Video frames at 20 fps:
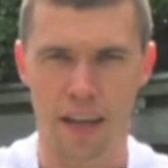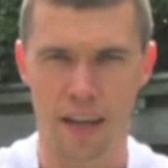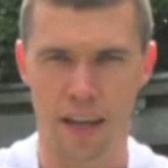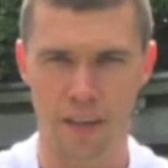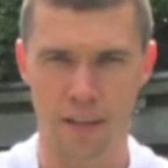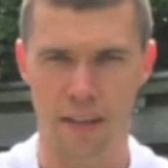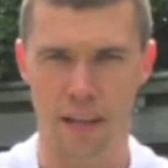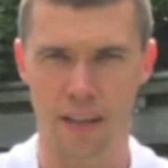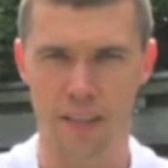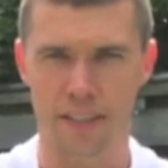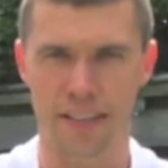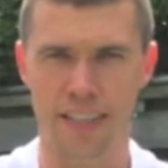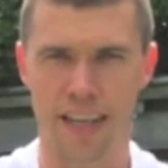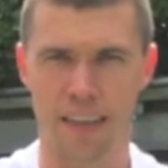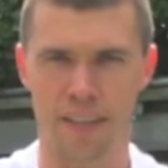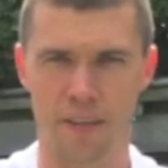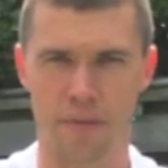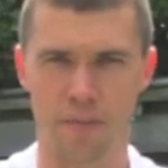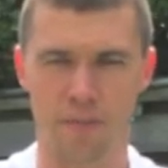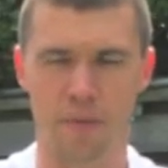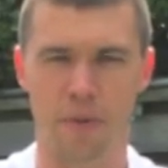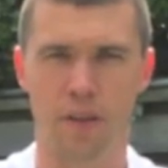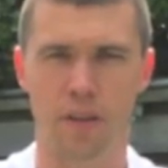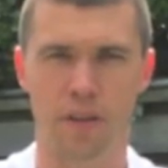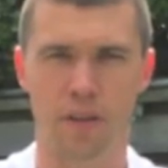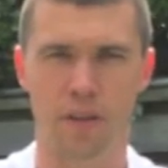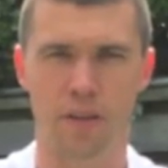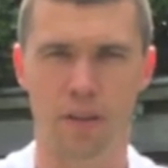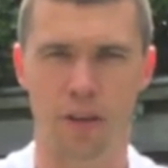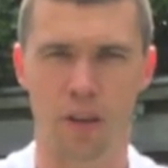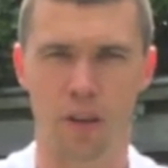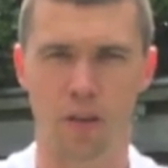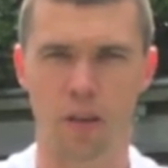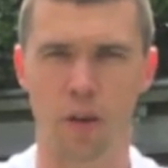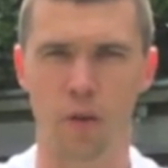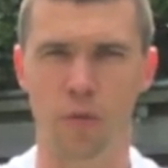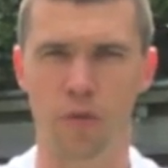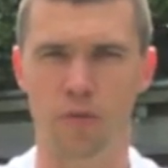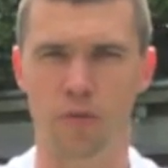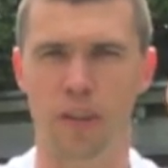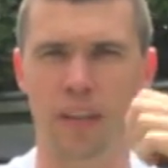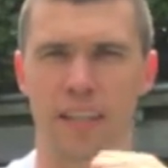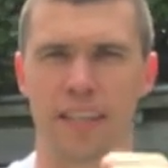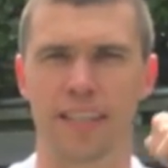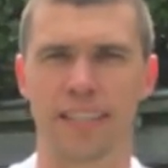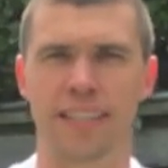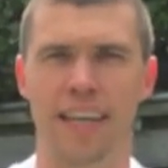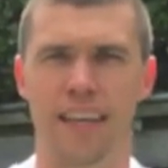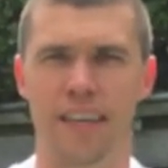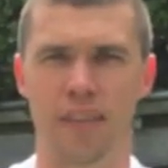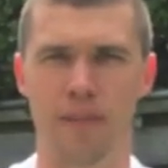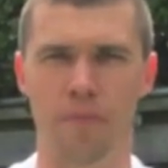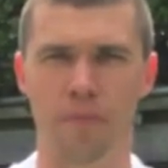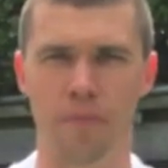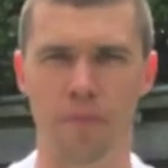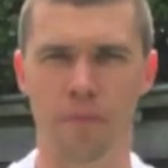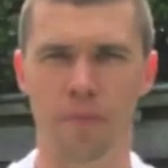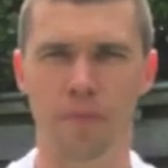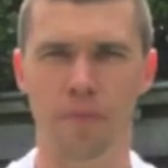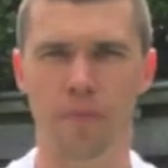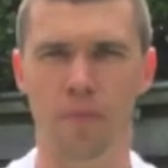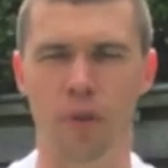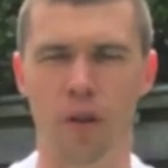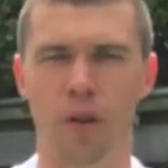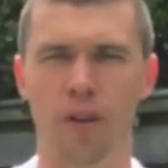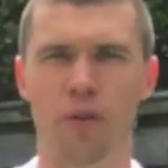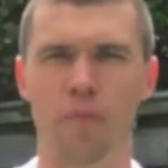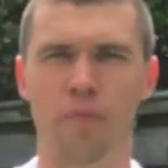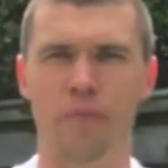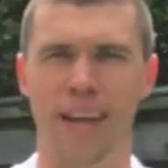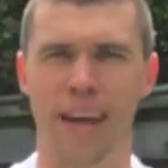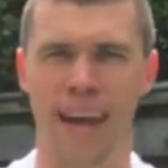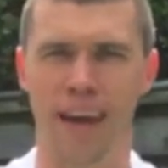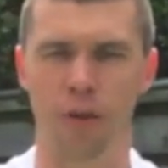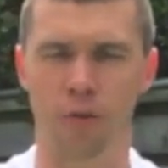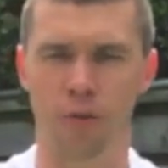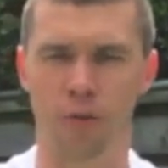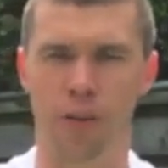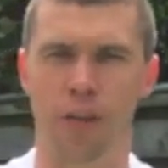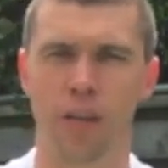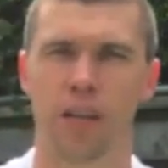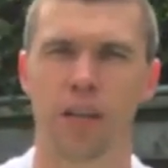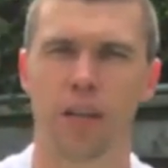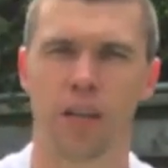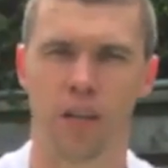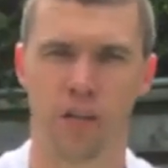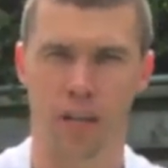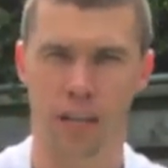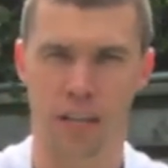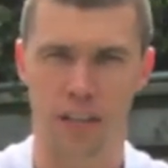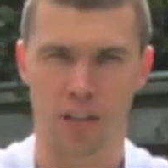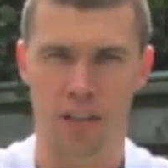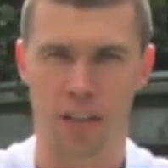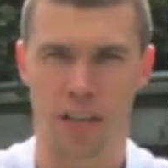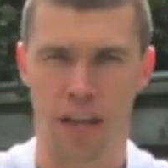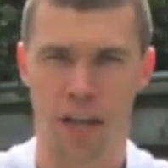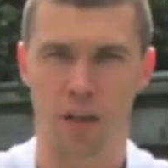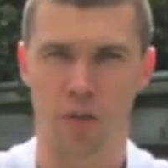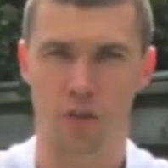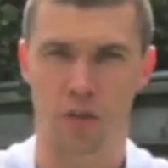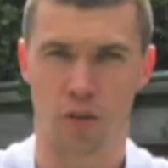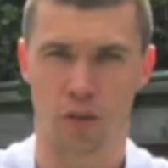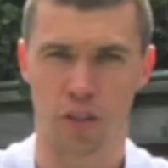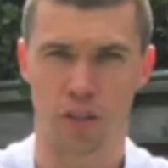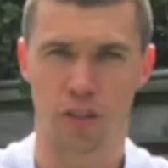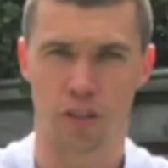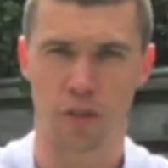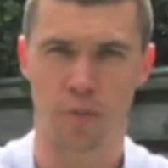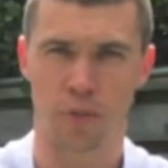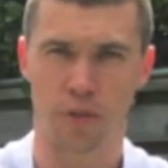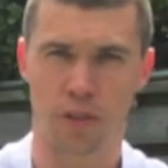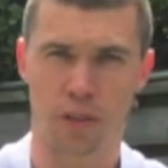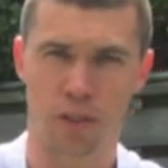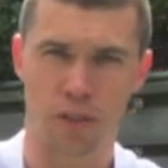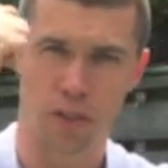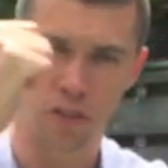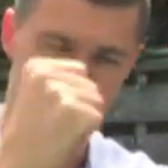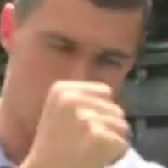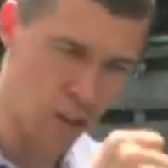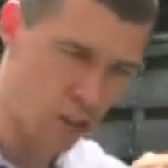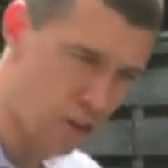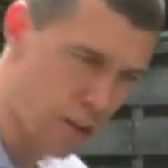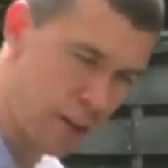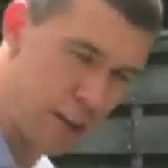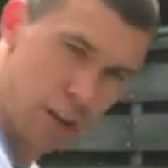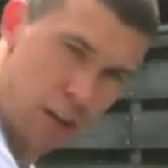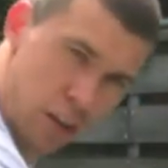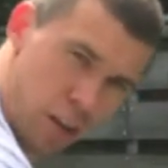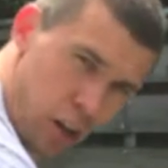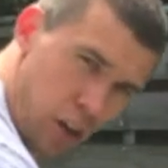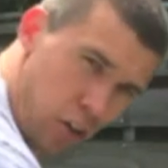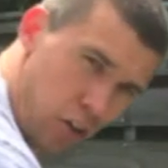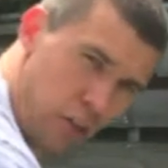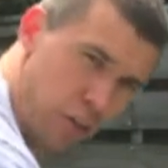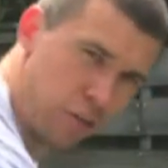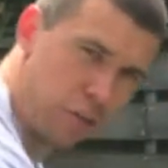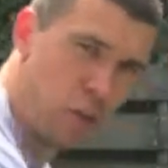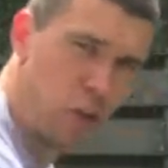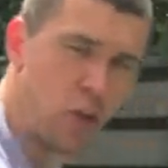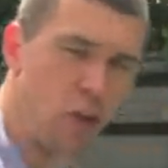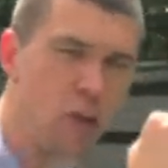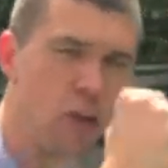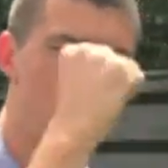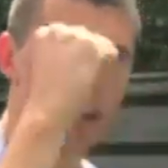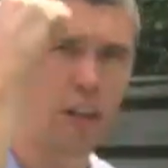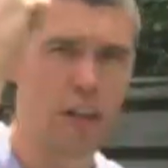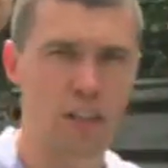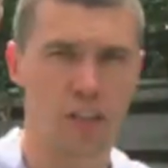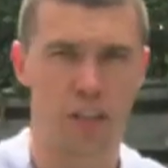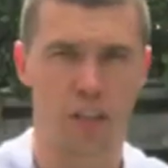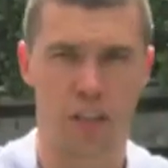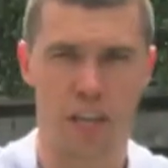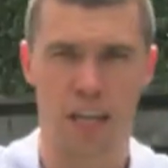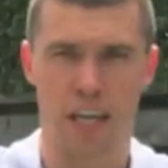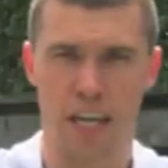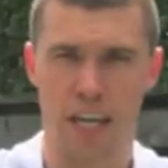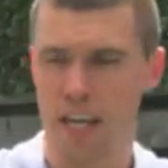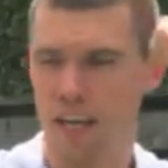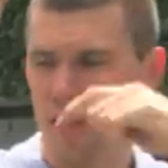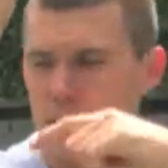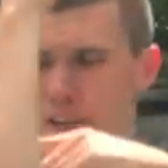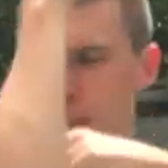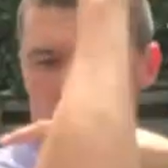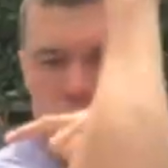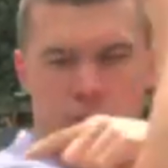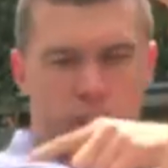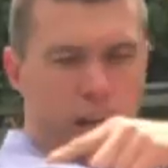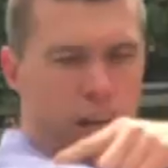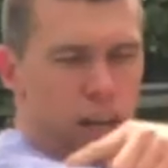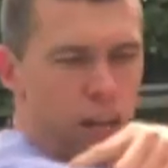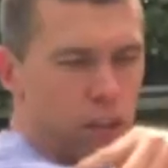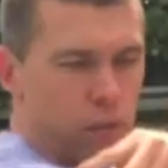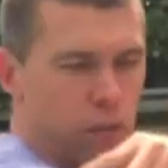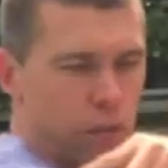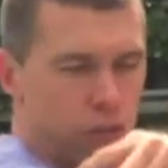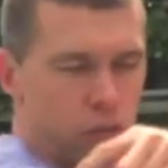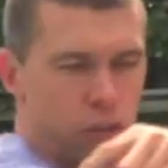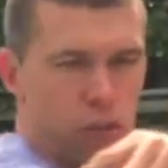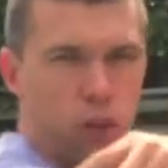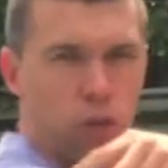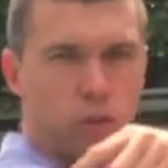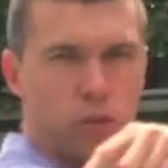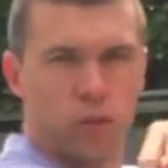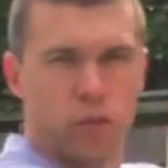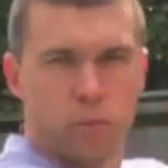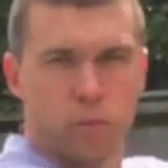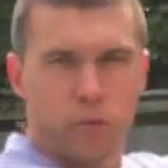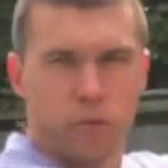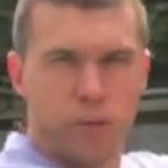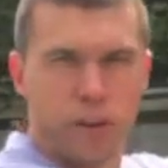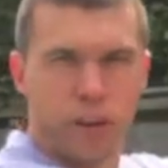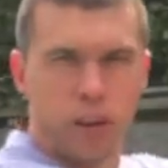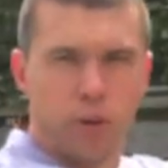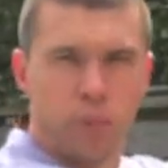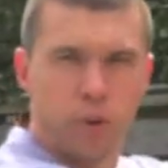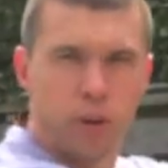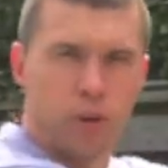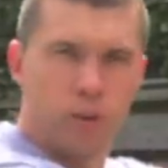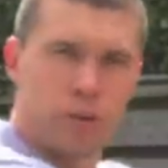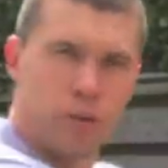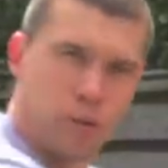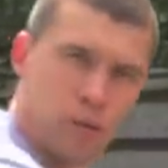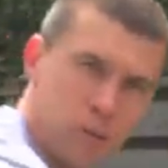and set them, almost feel like you're pulling them down. Okay, so this is the position that you're in on the floor. So you're here, so your shoulders above your elbow.